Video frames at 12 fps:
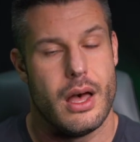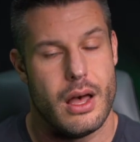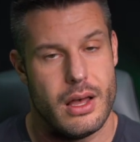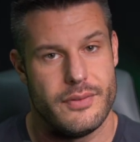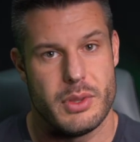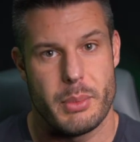
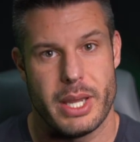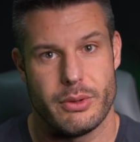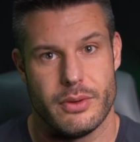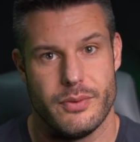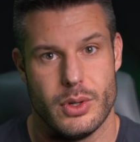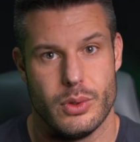of the
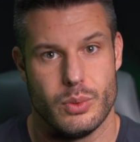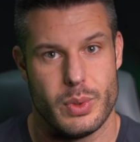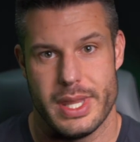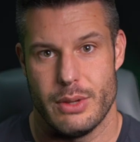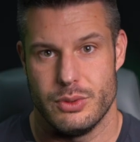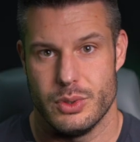microphone
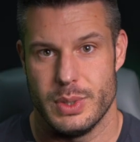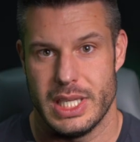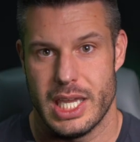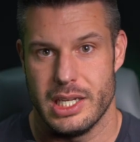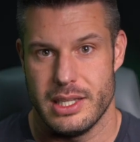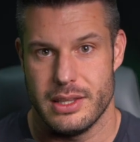without doing
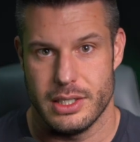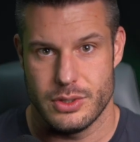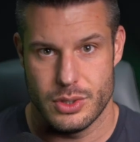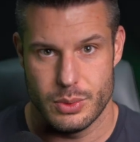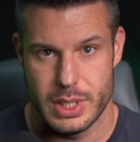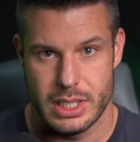anything
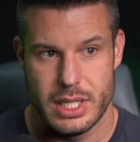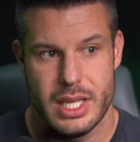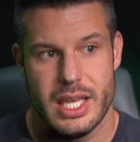to it.